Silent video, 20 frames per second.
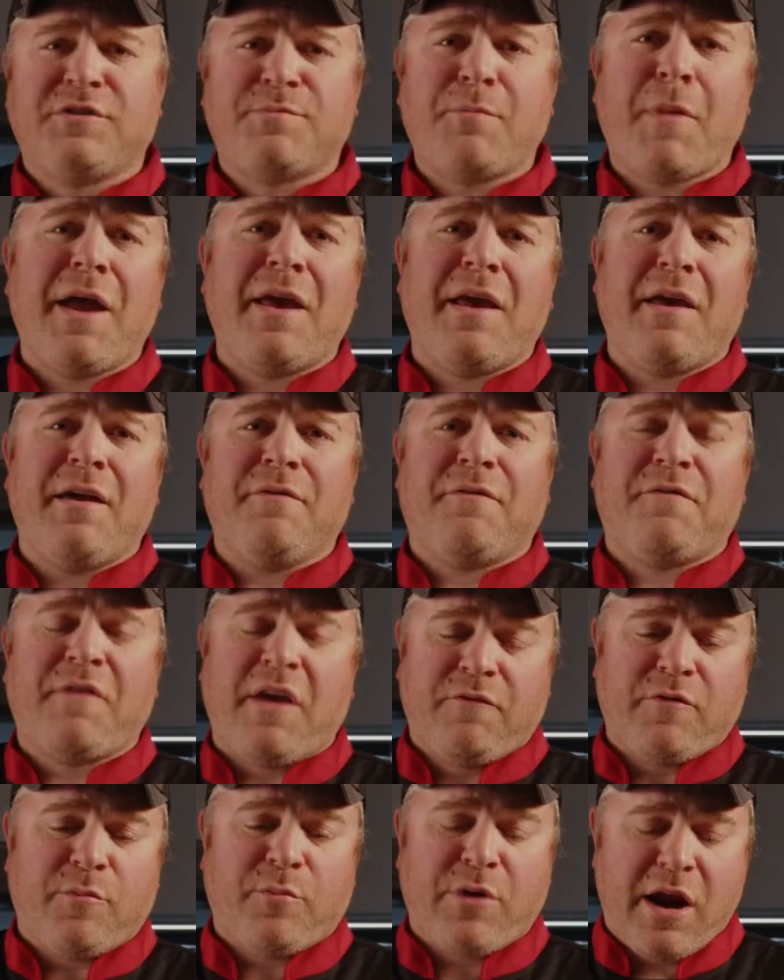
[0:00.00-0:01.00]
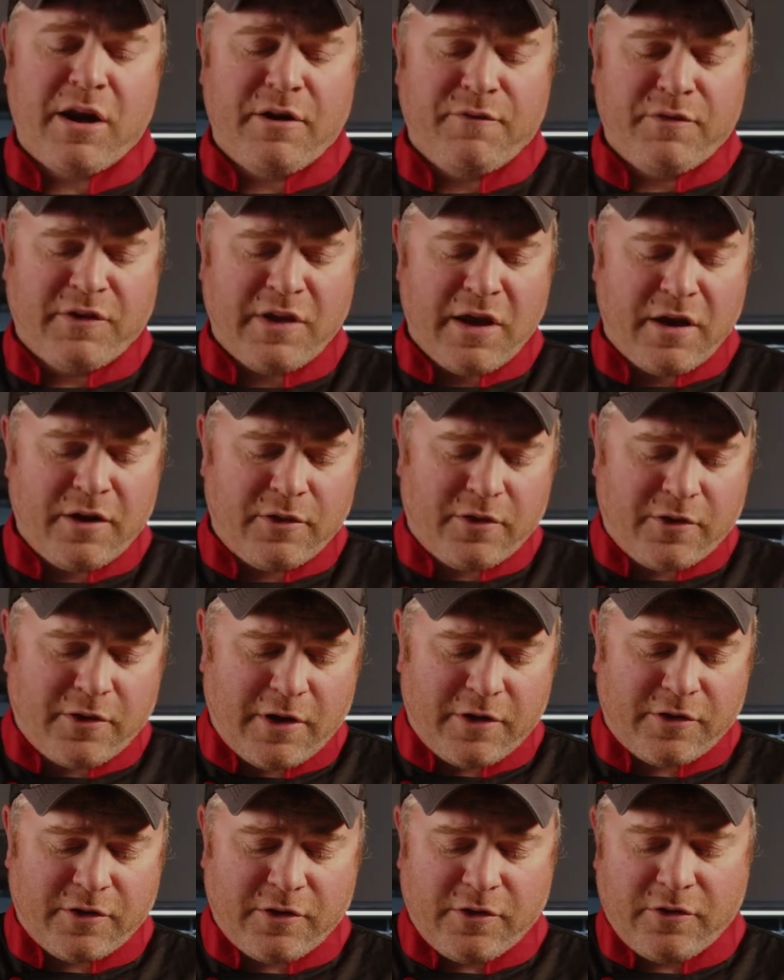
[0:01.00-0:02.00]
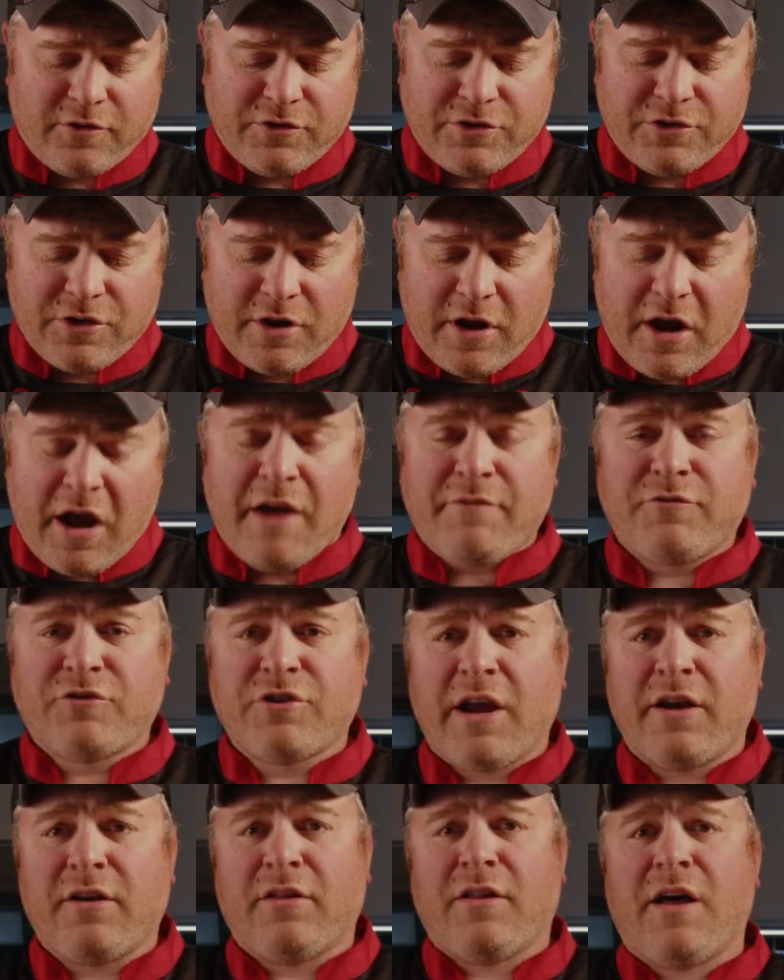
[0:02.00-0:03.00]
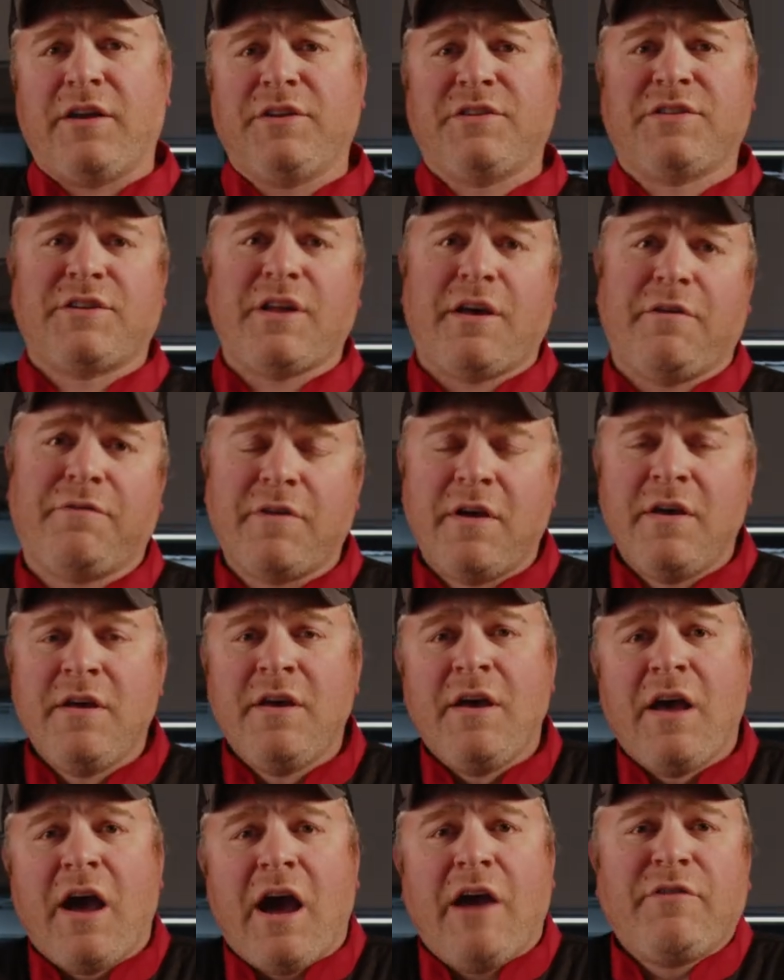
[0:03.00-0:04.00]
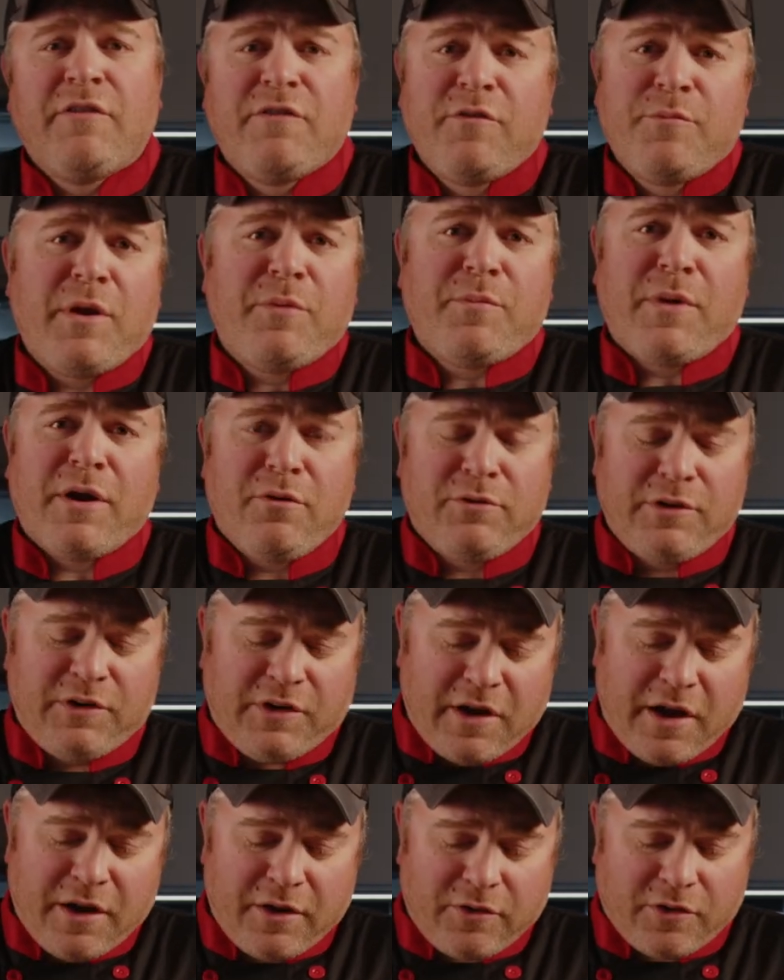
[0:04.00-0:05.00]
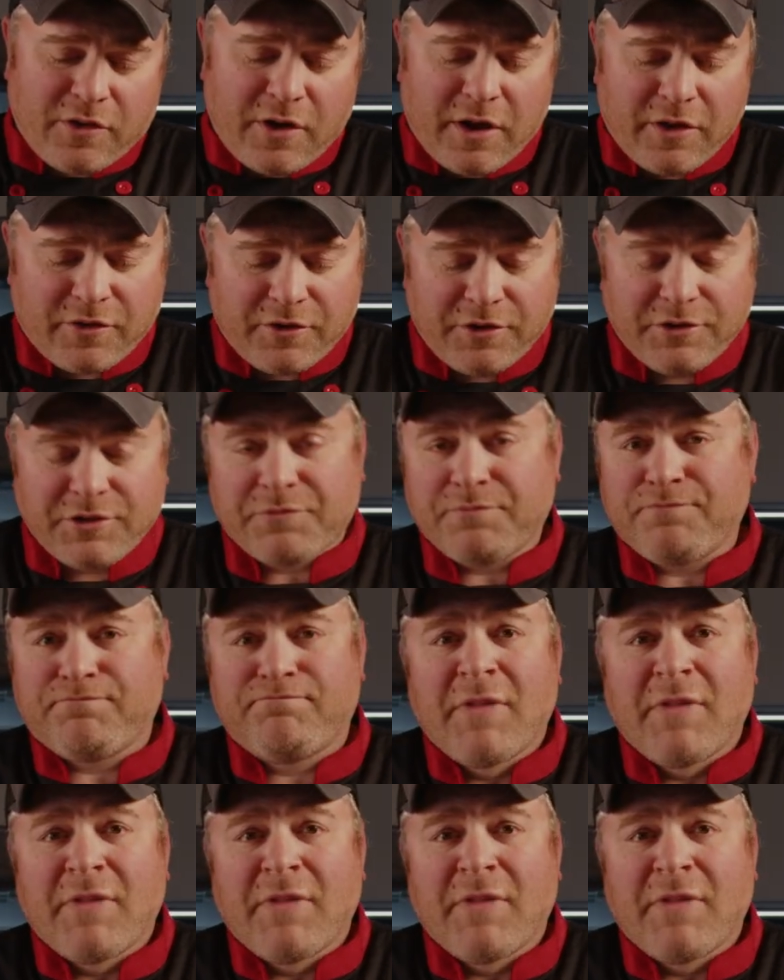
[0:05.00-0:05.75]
my favorite brand of Italian sausage. I've tried a lot of stuff. I've even made my own Italian sausage.